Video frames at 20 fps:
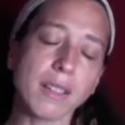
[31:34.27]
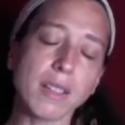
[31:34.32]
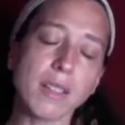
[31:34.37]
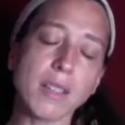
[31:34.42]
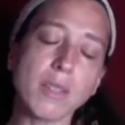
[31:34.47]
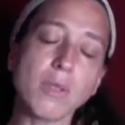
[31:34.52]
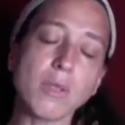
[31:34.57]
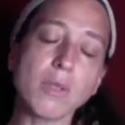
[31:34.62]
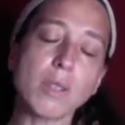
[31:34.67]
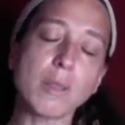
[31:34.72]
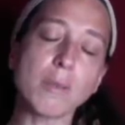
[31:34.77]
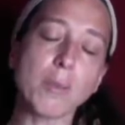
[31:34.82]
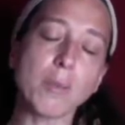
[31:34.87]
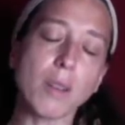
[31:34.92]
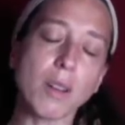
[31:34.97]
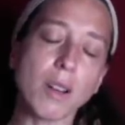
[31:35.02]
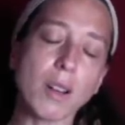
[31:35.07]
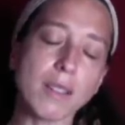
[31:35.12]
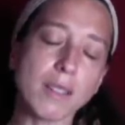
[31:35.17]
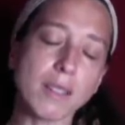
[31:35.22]
And you can
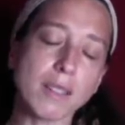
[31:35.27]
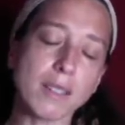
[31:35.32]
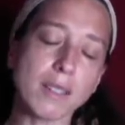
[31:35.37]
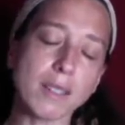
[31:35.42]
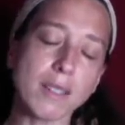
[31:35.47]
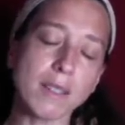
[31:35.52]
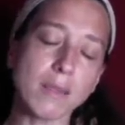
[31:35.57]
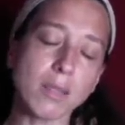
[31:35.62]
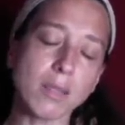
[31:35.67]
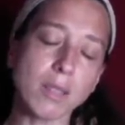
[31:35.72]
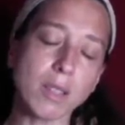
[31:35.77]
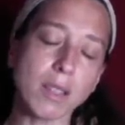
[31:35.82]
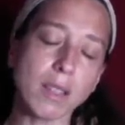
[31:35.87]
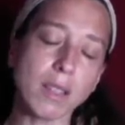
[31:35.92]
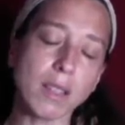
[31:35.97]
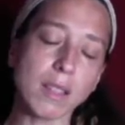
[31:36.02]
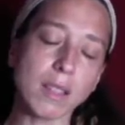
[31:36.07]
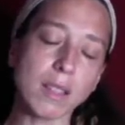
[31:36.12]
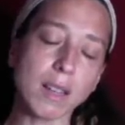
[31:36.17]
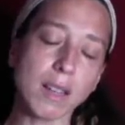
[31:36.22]
process it if you
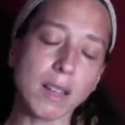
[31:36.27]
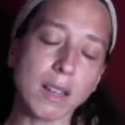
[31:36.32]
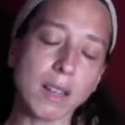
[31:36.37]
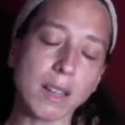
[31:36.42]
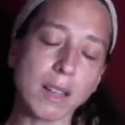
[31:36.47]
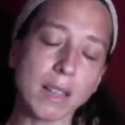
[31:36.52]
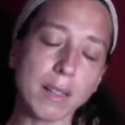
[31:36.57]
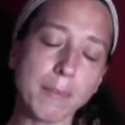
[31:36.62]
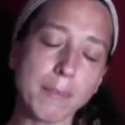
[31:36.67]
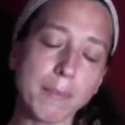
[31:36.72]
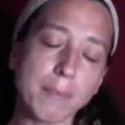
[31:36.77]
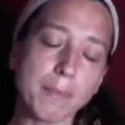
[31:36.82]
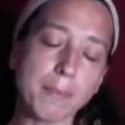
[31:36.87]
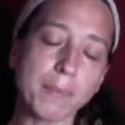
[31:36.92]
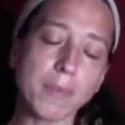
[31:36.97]
take the time.